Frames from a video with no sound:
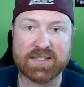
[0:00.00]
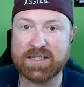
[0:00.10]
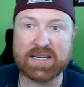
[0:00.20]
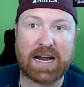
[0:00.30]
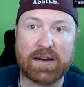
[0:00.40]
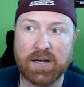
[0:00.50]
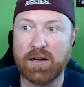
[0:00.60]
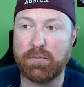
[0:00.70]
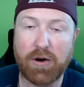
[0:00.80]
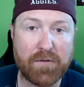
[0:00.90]
It's not
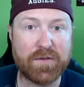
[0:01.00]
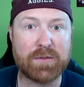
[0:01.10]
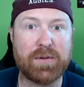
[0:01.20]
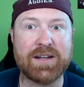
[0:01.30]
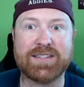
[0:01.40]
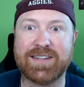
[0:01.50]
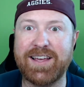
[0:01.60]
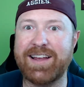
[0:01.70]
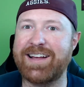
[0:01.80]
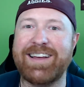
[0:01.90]
perfect, but it's
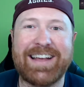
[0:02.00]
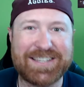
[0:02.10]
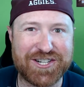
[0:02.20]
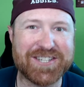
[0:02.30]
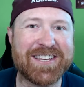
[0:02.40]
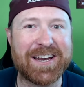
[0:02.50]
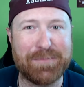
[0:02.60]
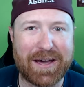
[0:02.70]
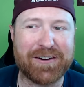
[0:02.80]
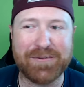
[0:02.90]
just getting
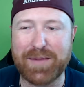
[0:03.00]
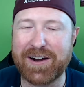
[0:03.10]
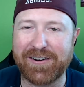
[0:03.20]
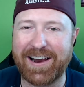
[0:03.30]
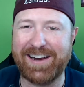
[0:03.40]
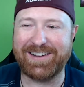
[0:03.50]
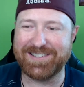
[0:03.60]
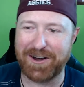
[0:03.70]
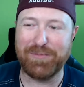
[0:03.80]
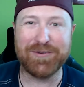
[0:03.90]
better and better, and it's
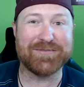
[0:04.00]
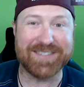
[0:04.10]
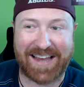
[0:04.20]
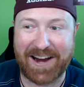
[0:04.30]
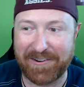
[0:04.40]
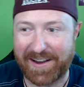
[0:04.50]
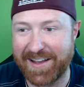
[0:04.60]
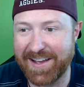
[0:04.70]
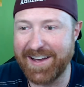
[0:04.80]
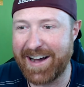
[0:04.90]
almost scary
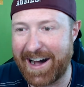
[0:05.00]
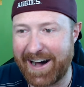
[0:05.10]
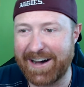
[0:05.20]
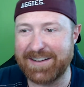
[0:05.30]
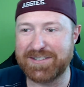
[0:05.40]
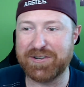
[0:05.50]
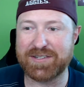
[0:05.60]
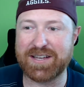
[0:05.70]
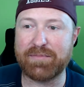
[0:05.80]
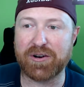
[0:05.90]
to
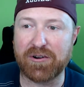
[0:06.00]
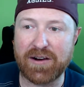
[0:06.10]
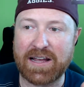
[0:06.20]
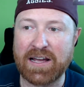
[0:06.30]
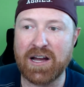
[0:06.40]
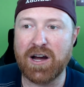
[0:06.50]
some degree.